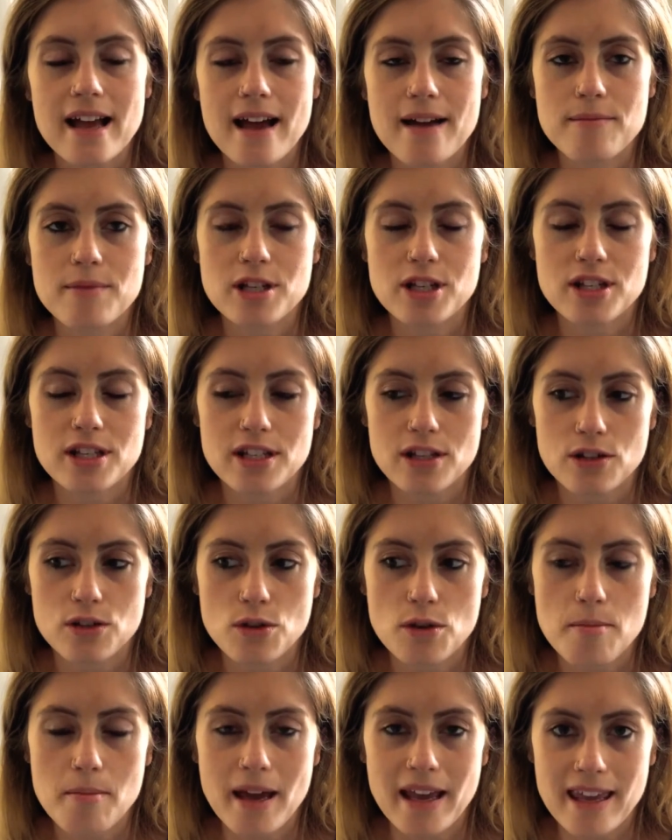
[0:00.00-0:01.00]
I've been still
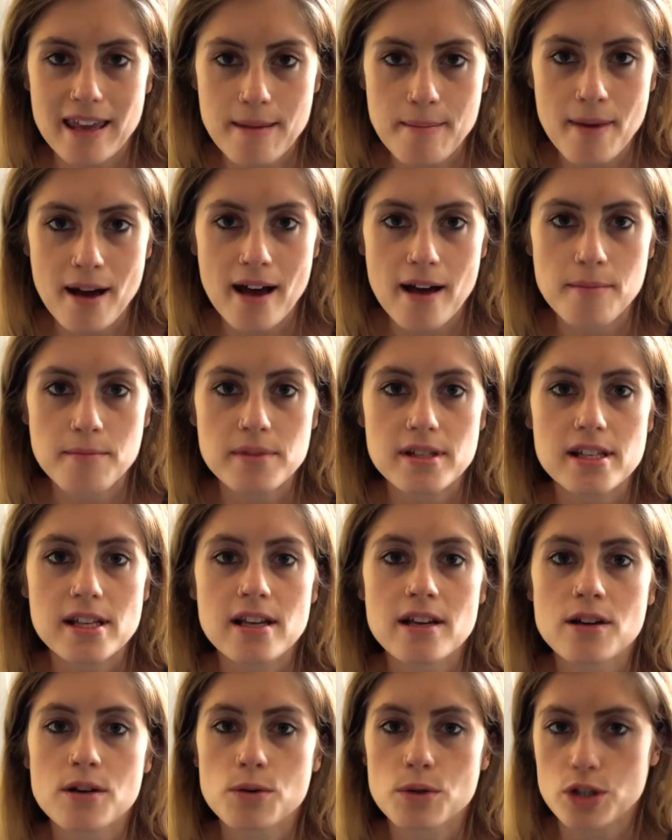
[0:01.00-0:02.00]
doing my EMOMs,
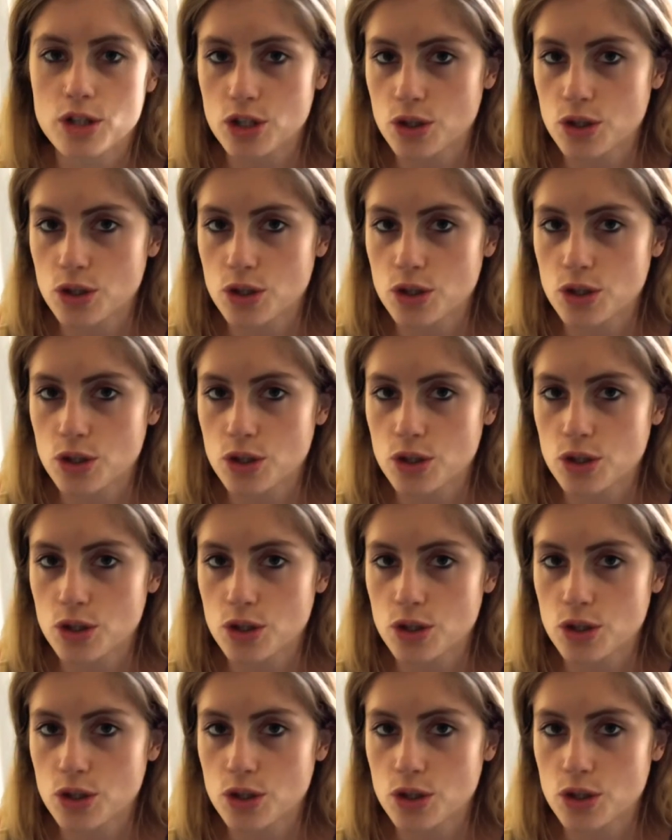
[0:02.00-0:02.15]
which